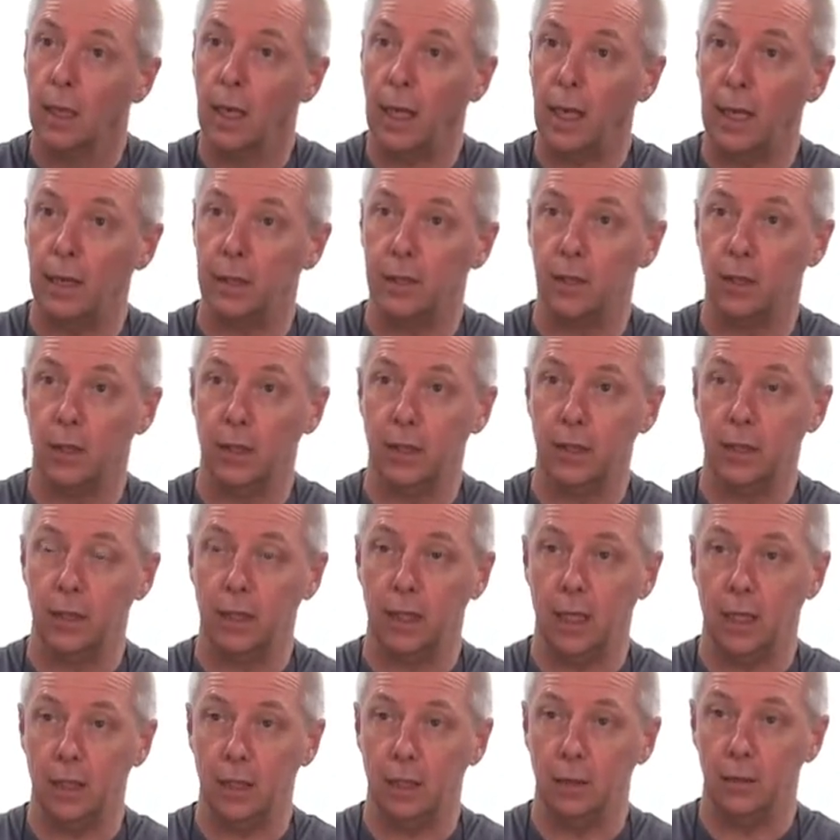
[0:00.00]
our dolly
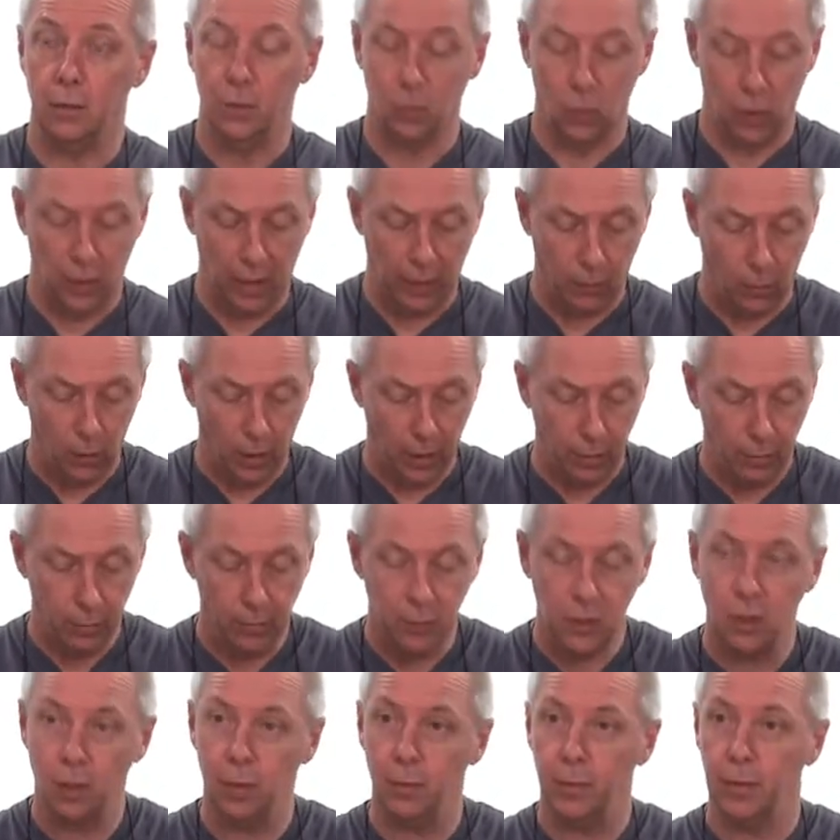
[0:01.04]
together. We'll have one
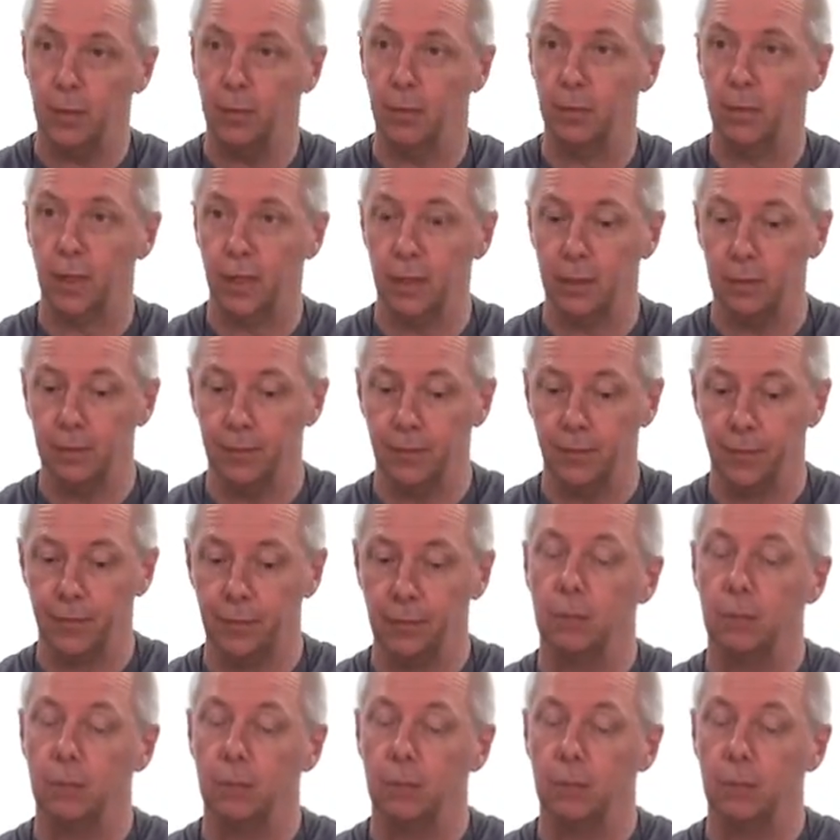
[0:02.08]
top and bottom.